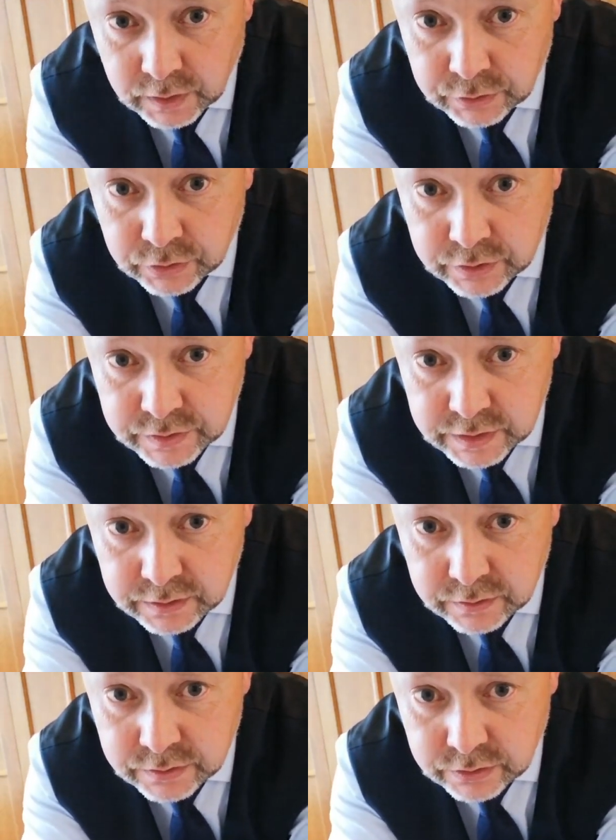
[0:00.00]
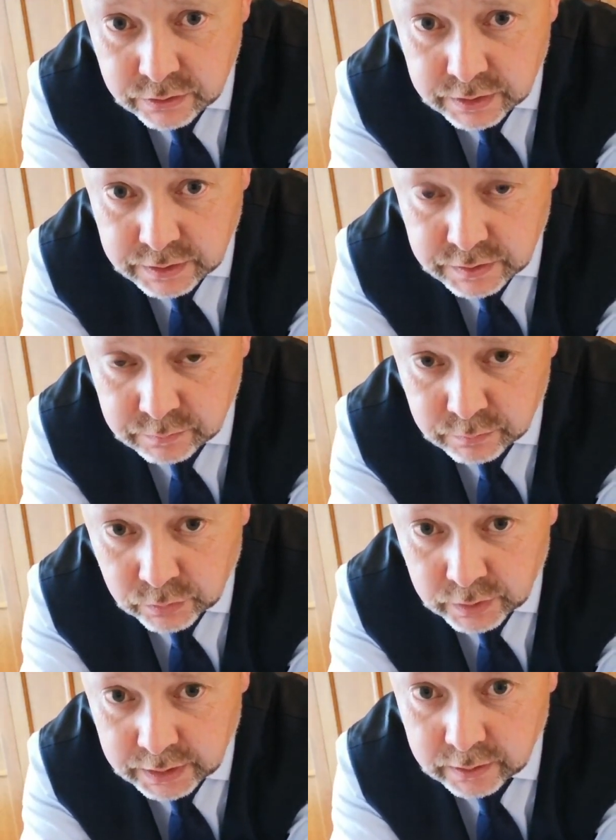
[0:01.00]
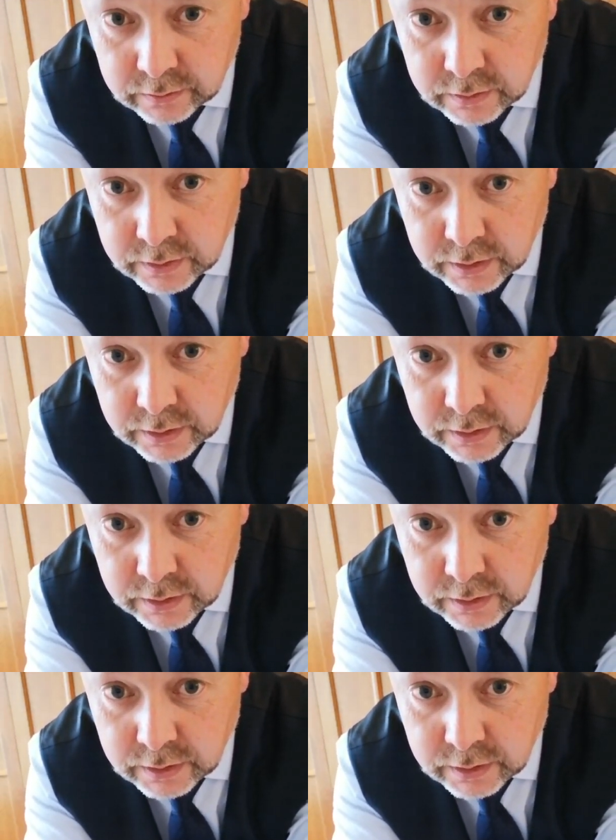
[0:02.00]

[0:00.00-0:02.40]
and you can see the circuit symbol here